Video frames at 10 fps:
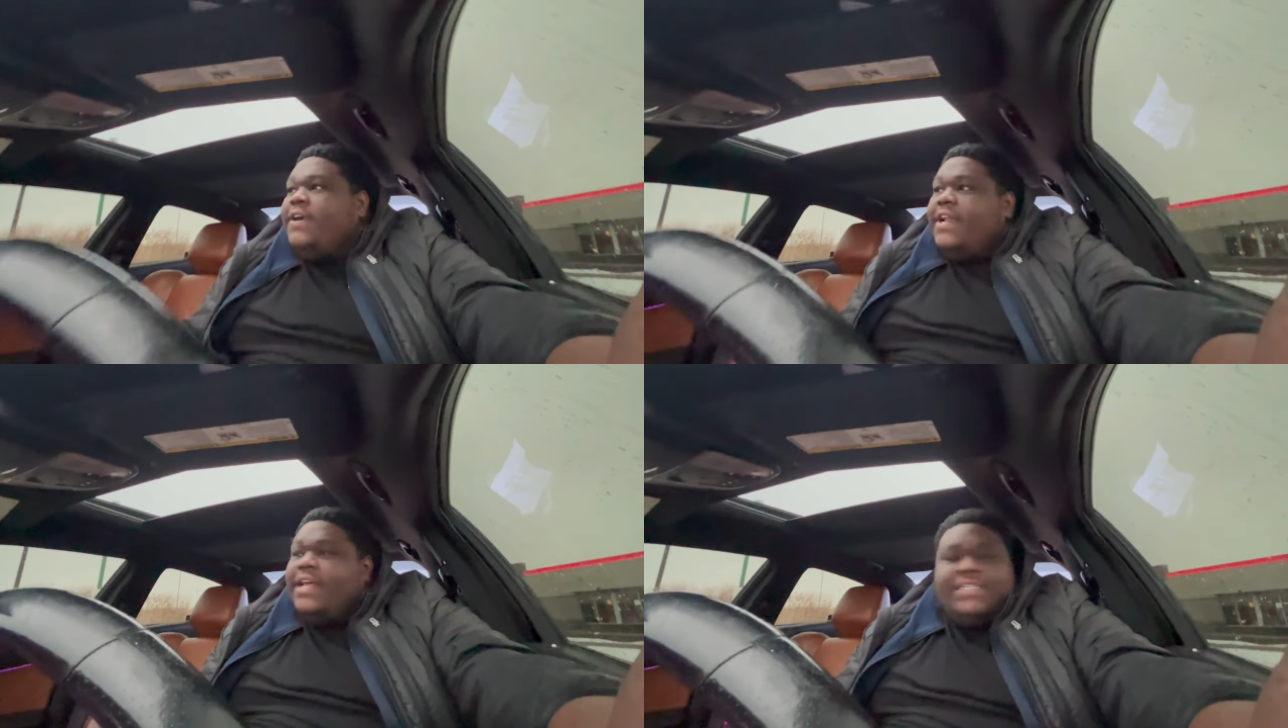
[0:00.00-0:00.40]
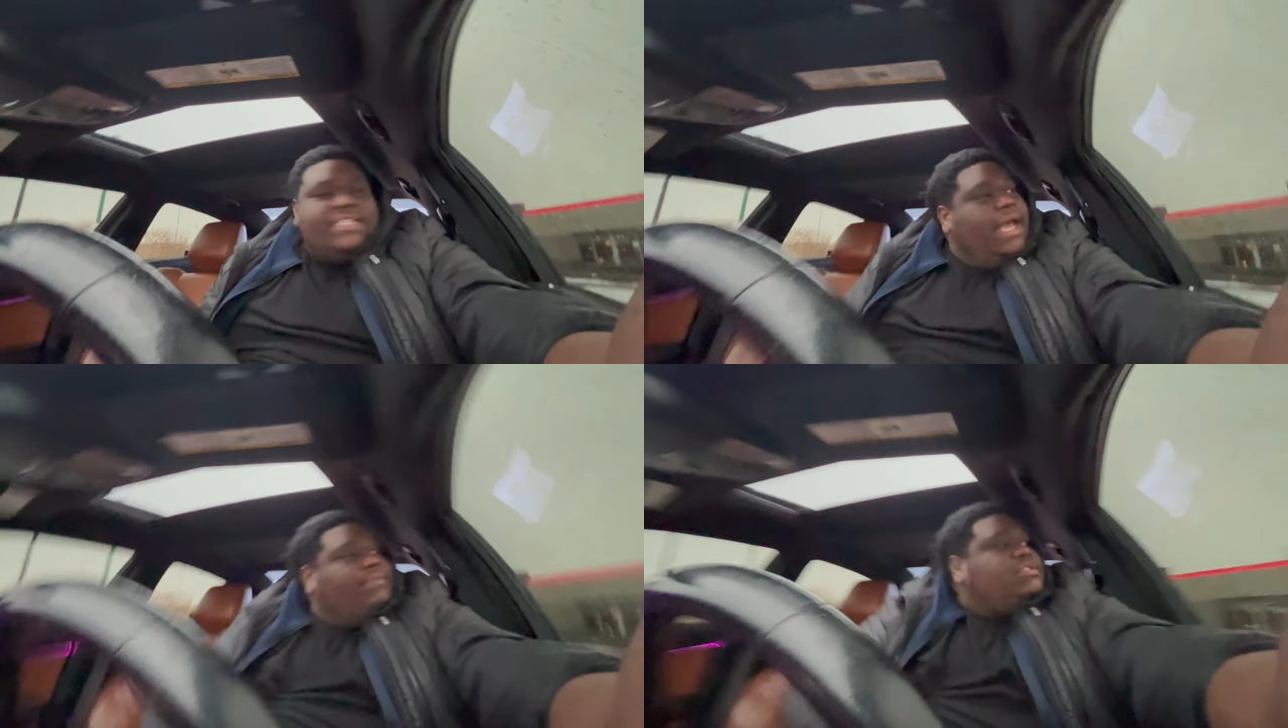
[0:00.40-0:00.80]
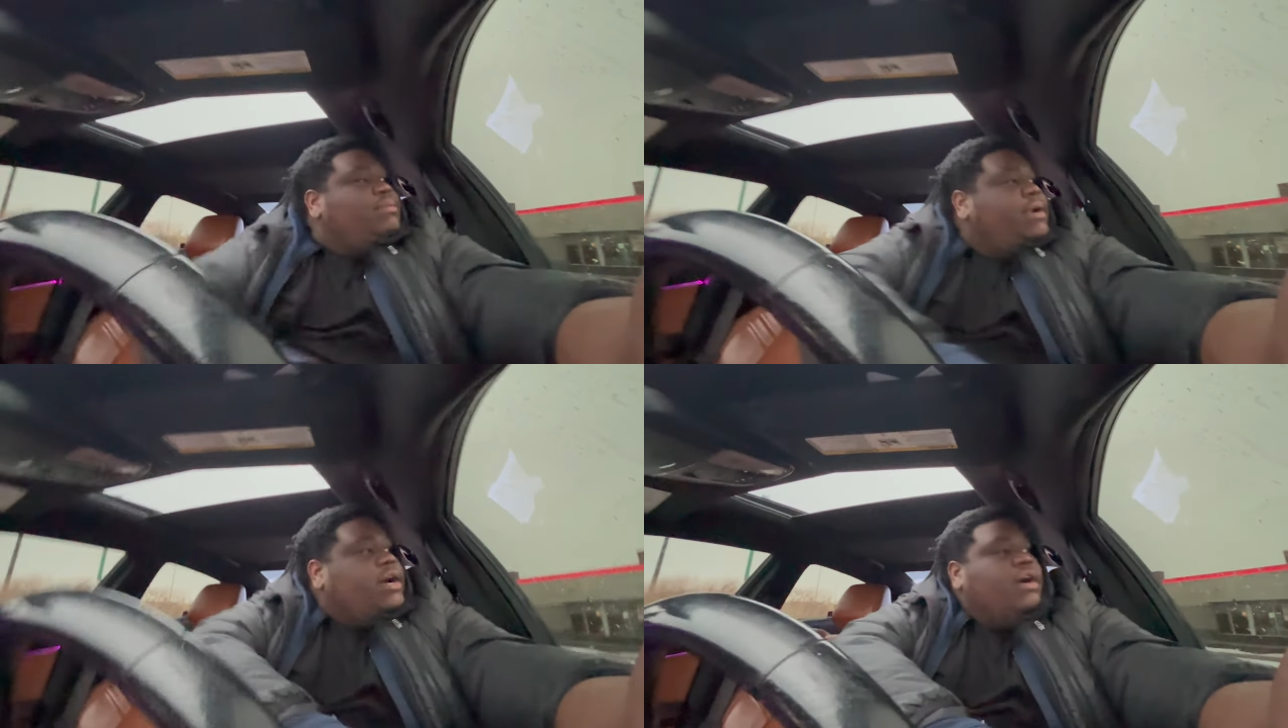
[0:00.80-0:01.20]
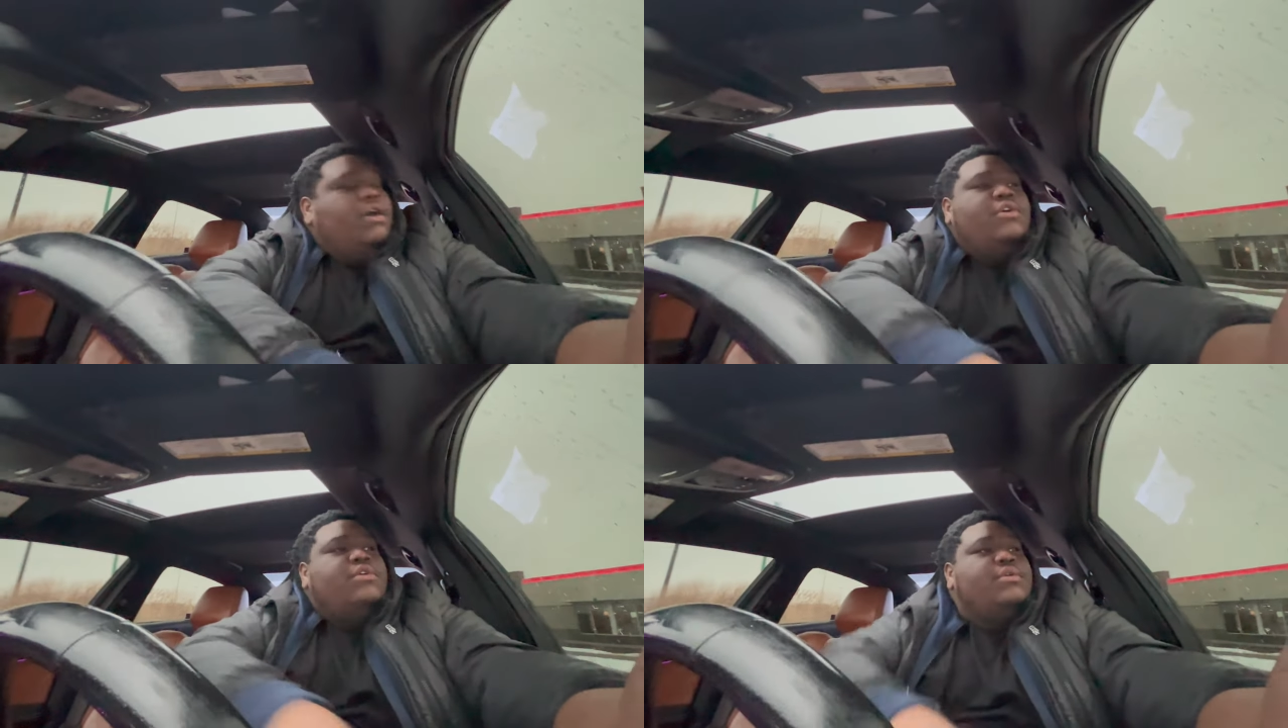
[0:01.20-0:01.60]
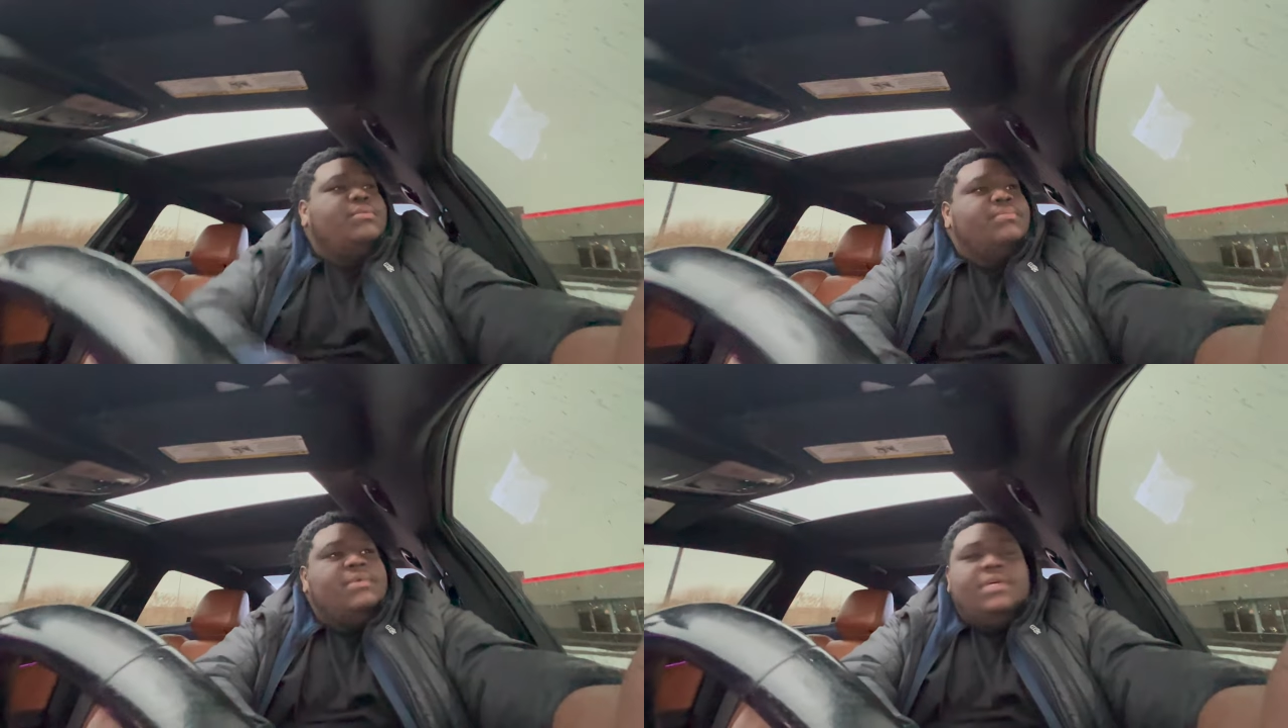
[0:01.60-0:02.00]
the Champs in
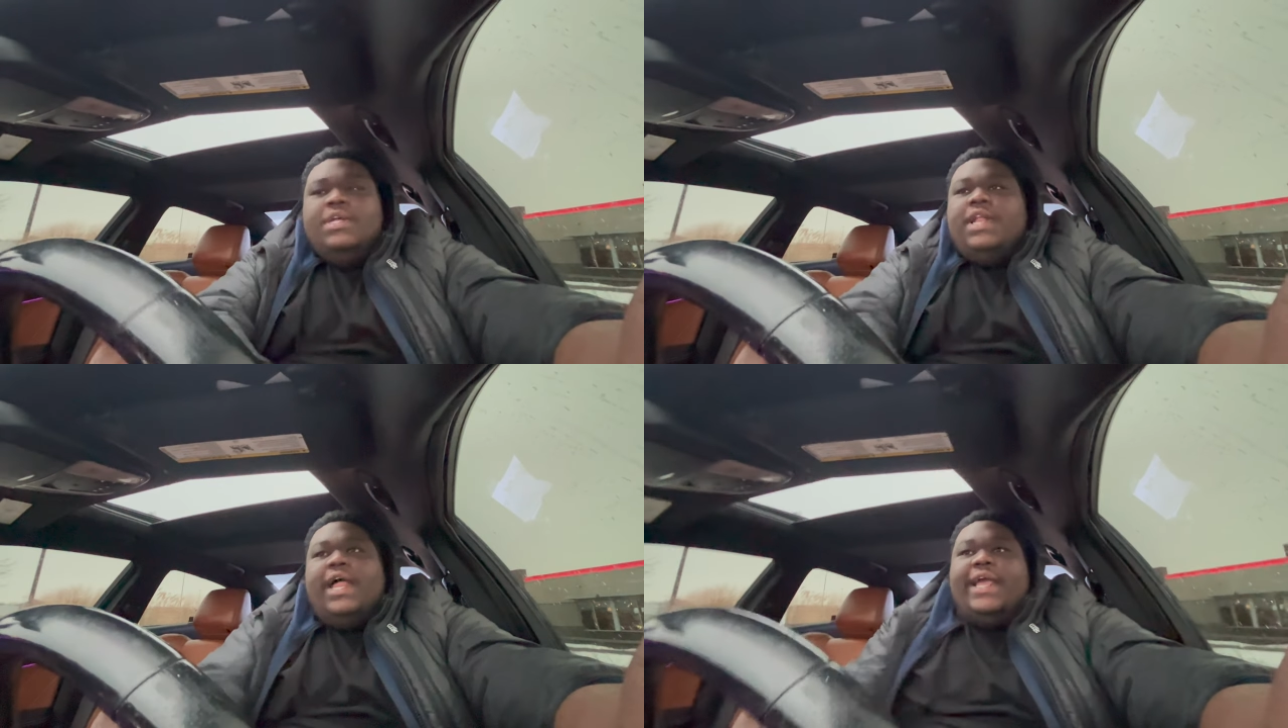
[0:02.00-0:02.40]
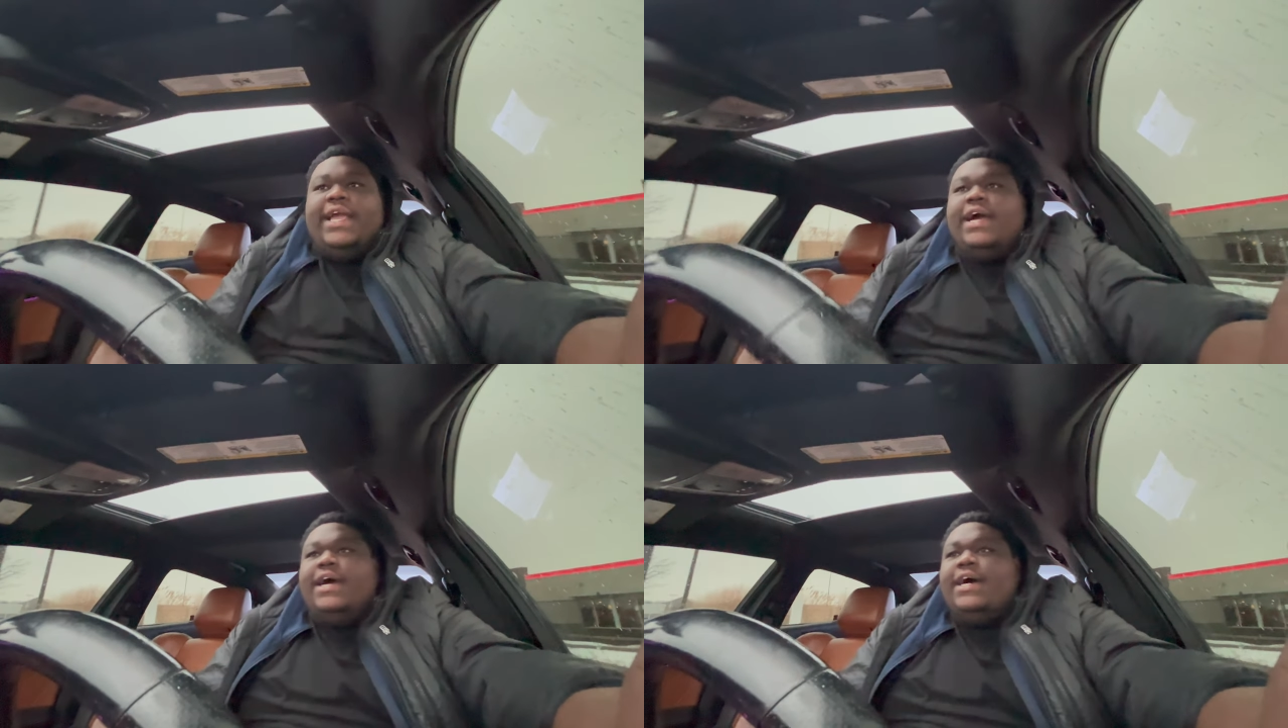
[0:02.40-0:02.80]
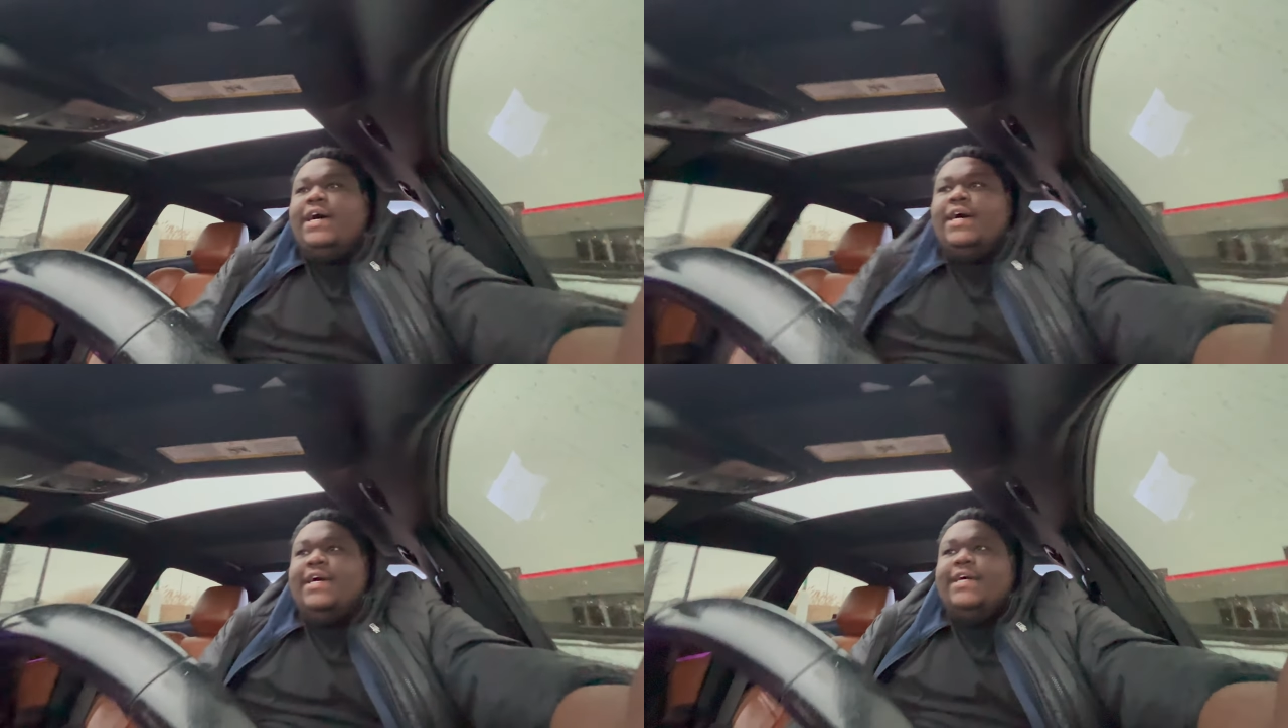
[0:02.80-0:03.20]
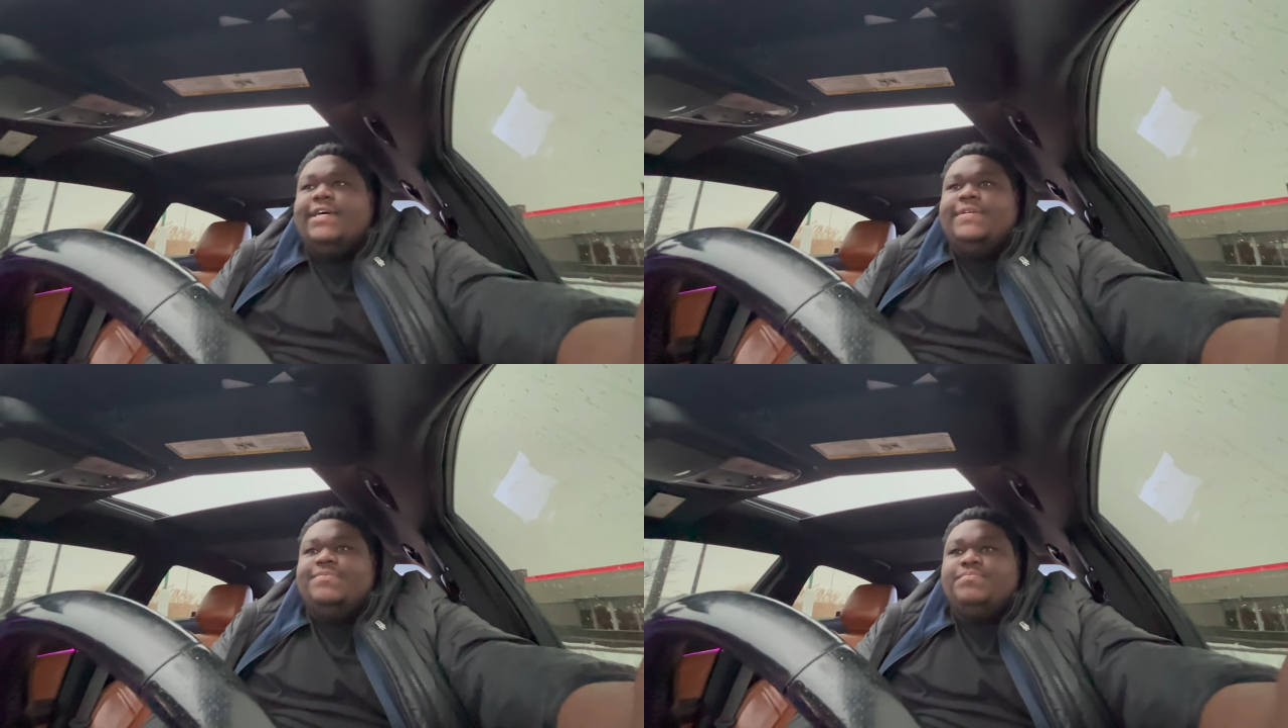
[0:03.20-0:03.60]
Macomb. Like, uh,